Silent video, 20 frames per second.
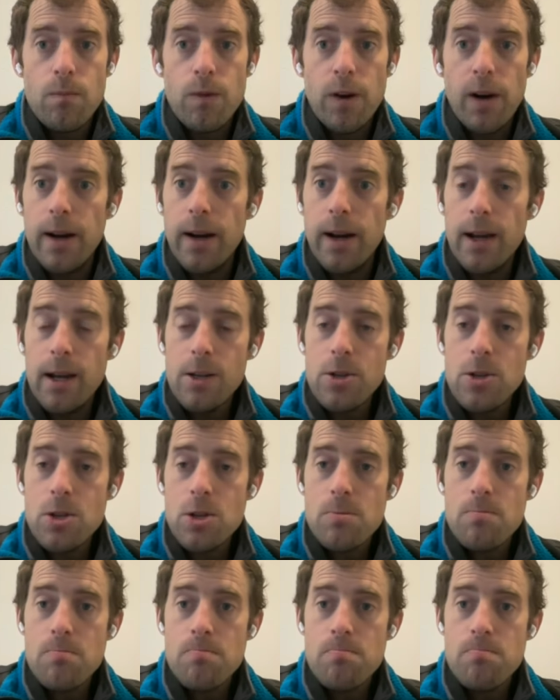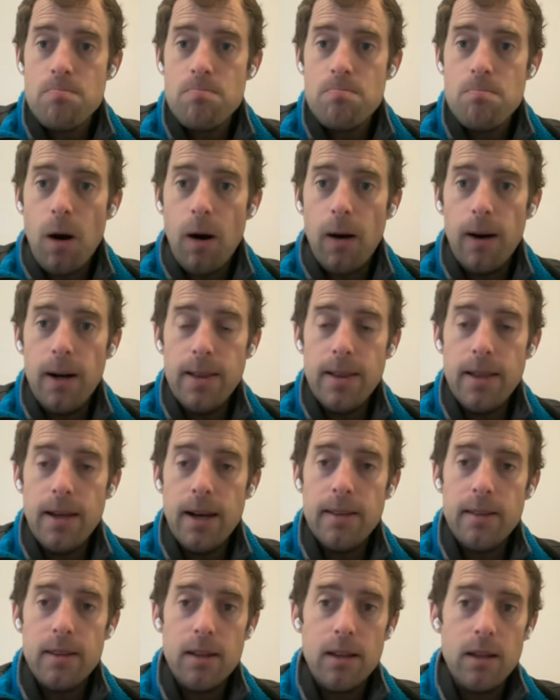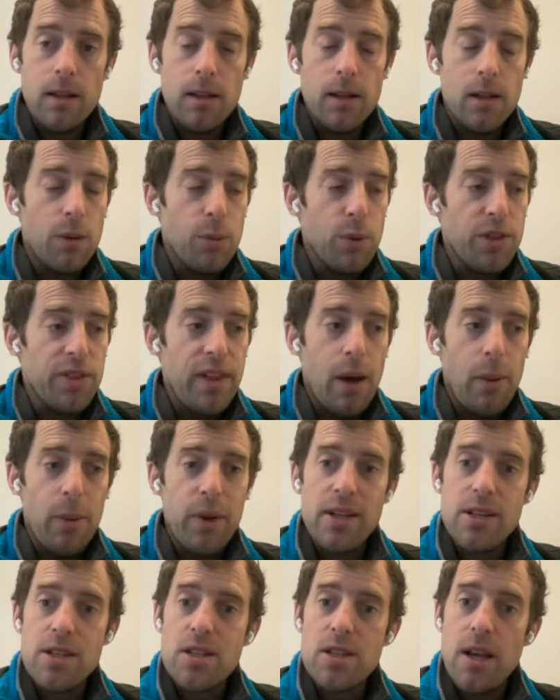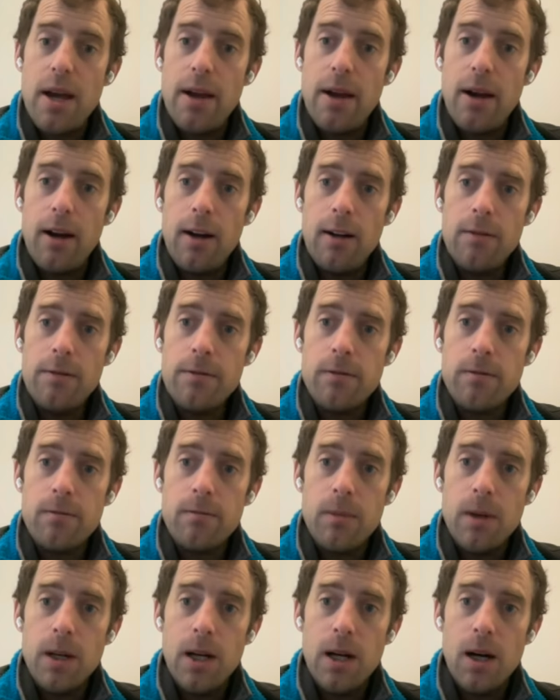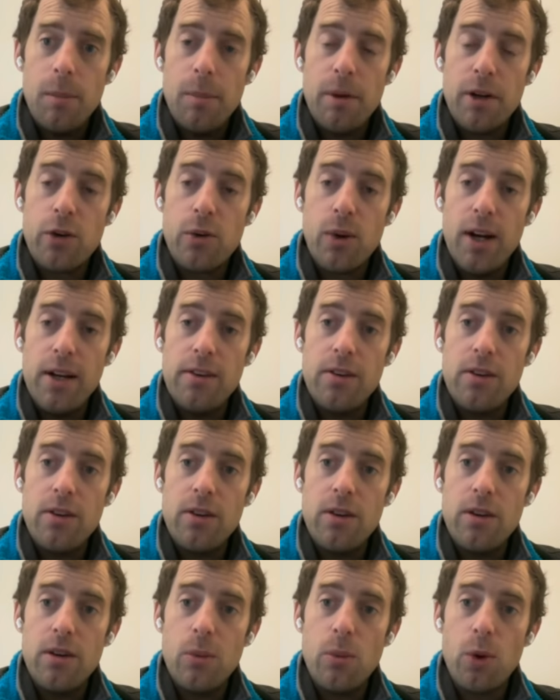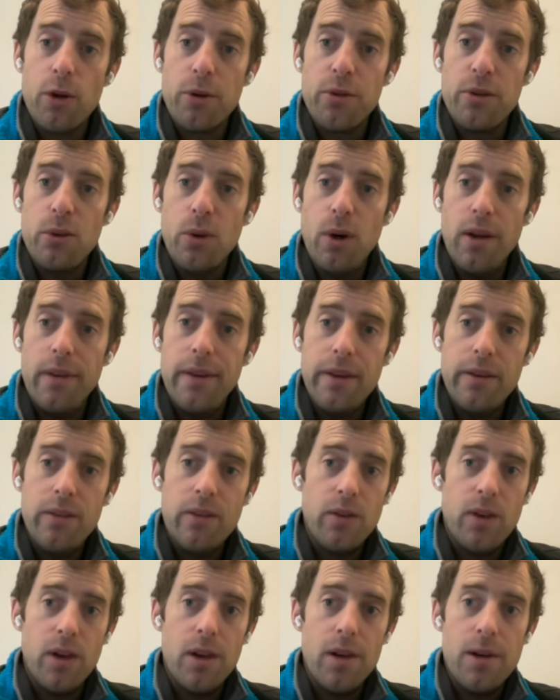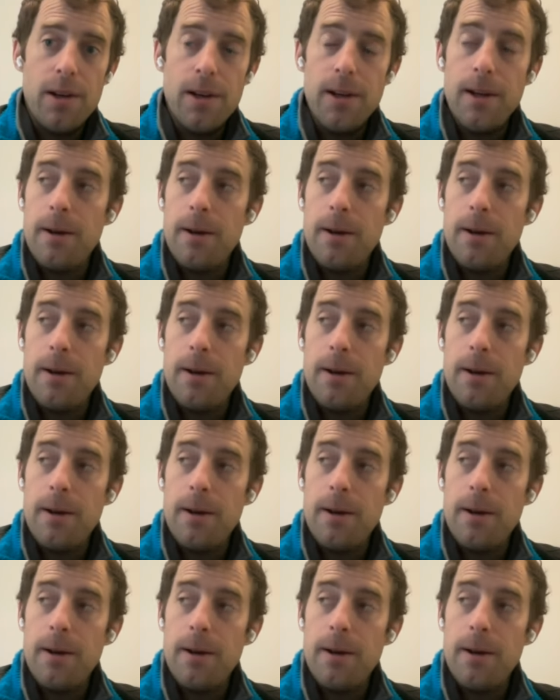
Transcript: Very nice. All right, then I think uh, with that we can sign off. Uh, but great to work with you on this, and